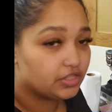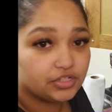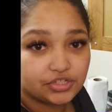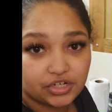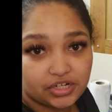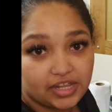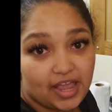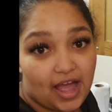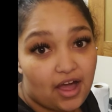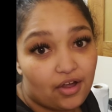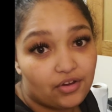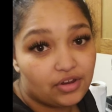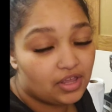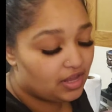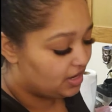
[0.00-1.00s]
the journey
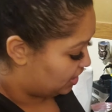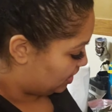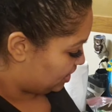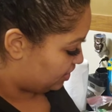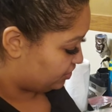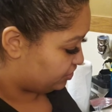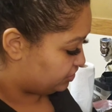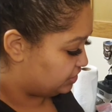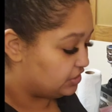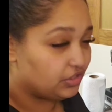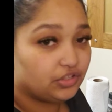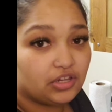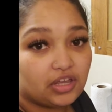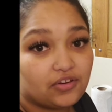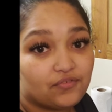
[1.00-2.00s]
out and you're still
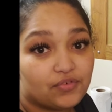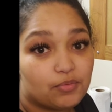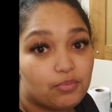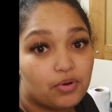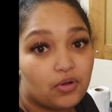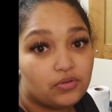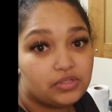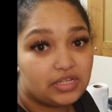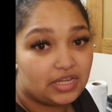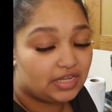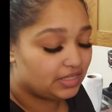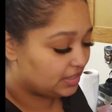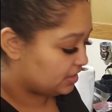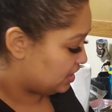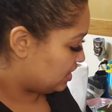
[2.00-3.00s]
looking for
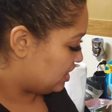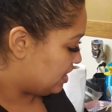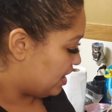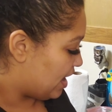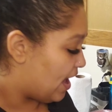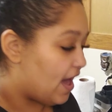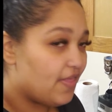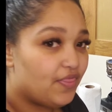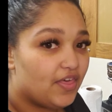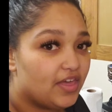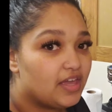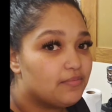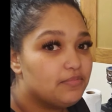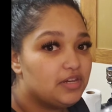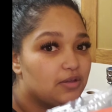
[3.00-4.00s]
protein, I think
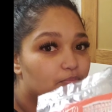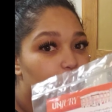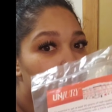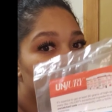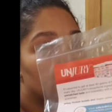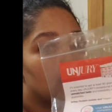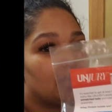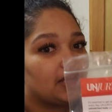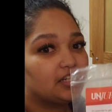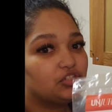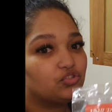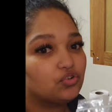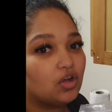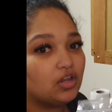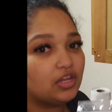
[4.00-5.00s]
I'm gonna put like a
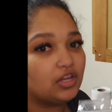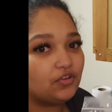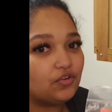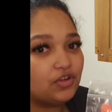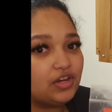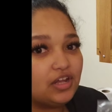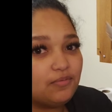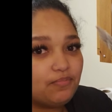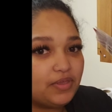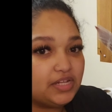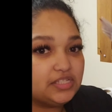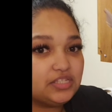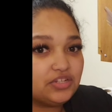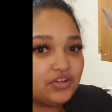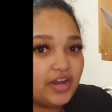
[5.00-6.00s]
drawing on
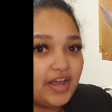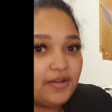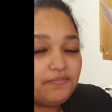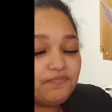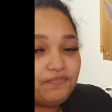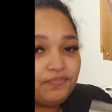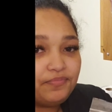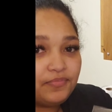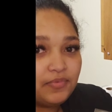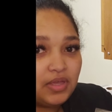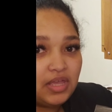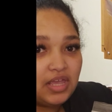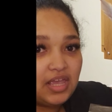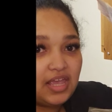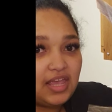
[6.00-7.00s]
Instagram,
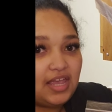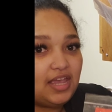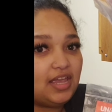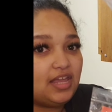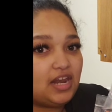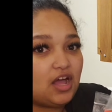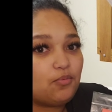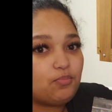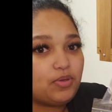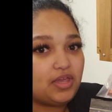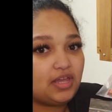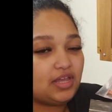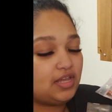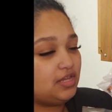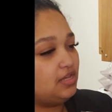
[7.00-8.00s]
and I'll
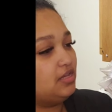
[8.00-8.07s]
pick